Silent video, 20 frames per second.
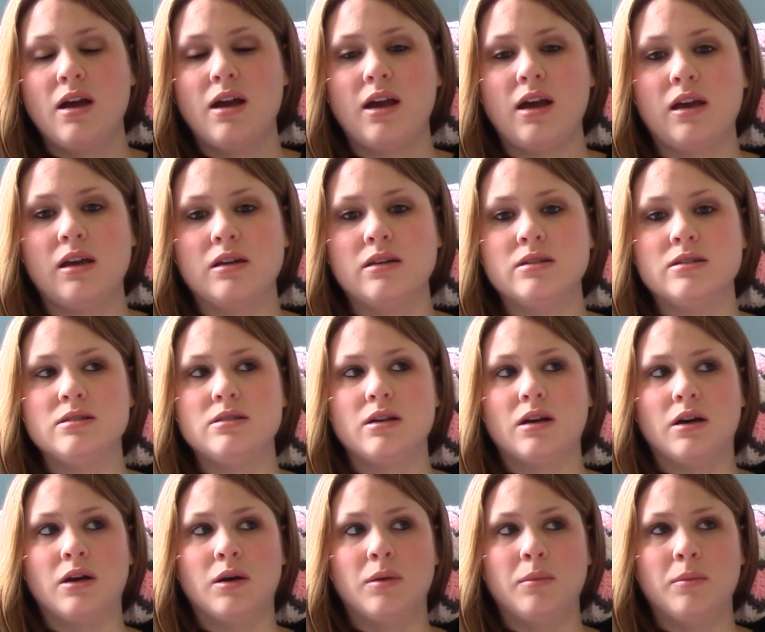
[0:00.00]
And
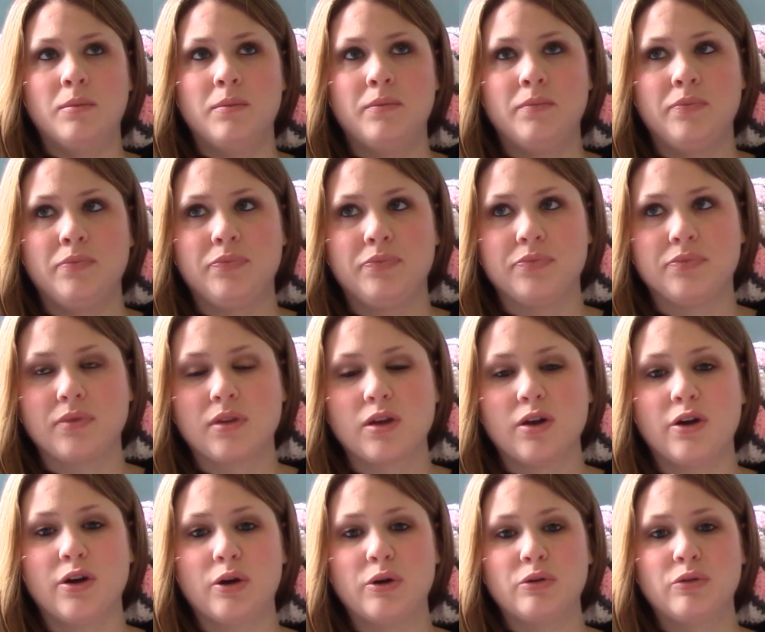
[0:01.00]

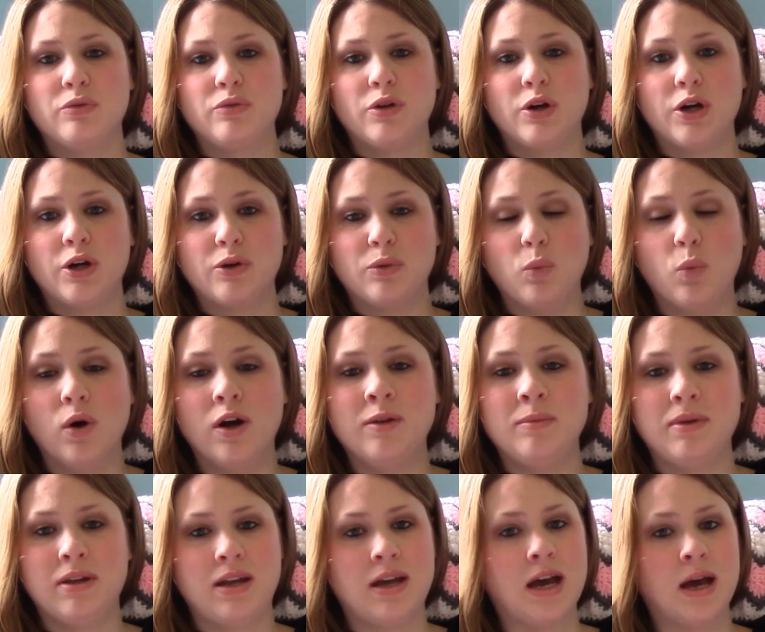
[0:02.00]
her 1
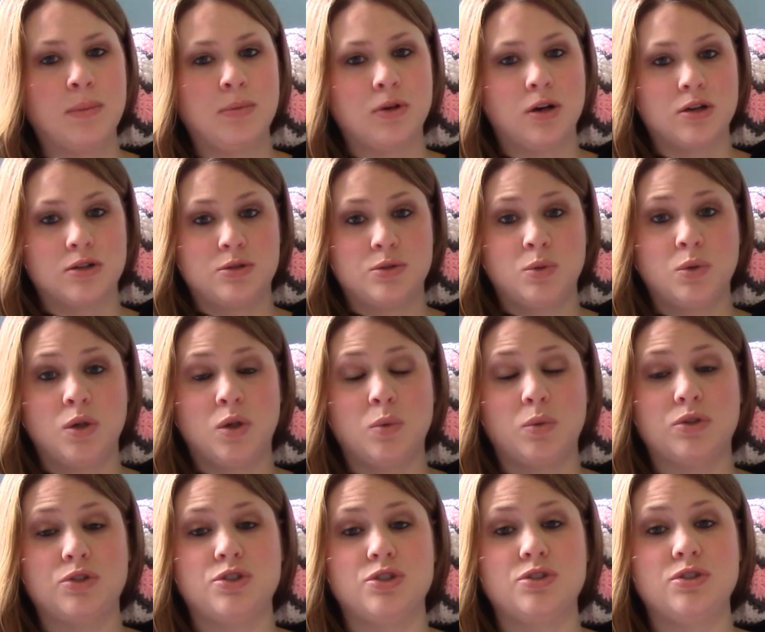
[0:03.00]
minute APGAR score
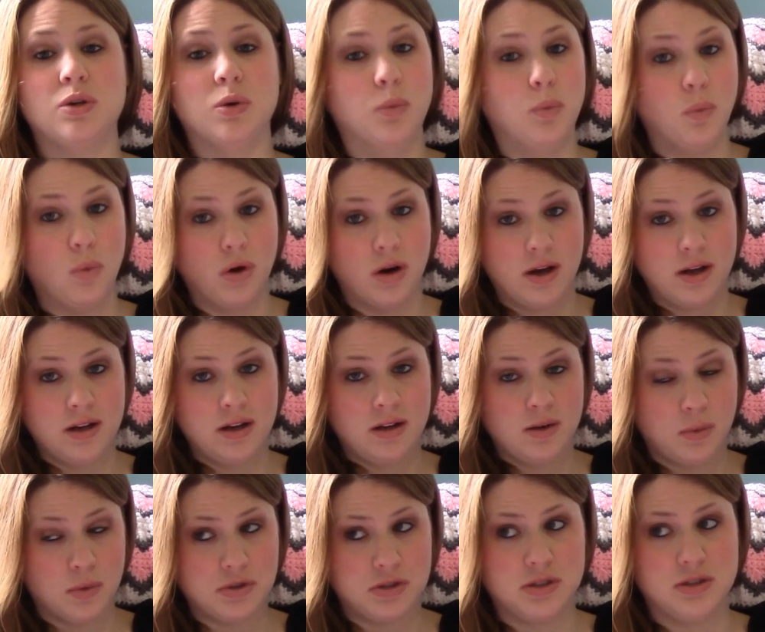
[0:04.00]
was just a 1,
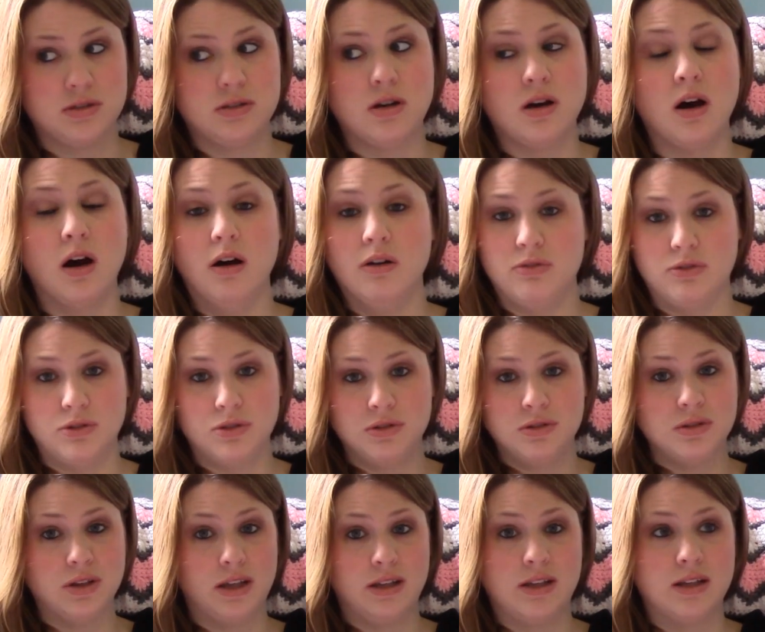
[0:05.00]
which is
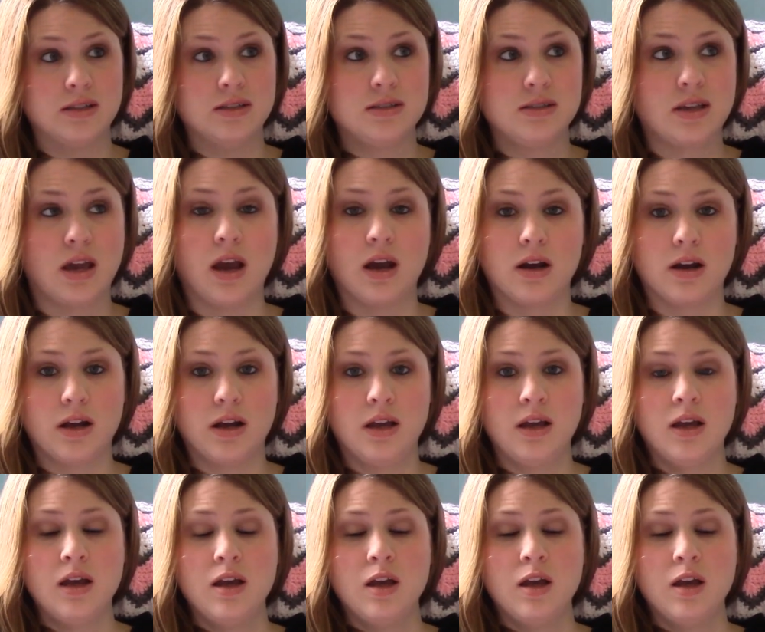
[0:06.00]
awful. Like, that's scary.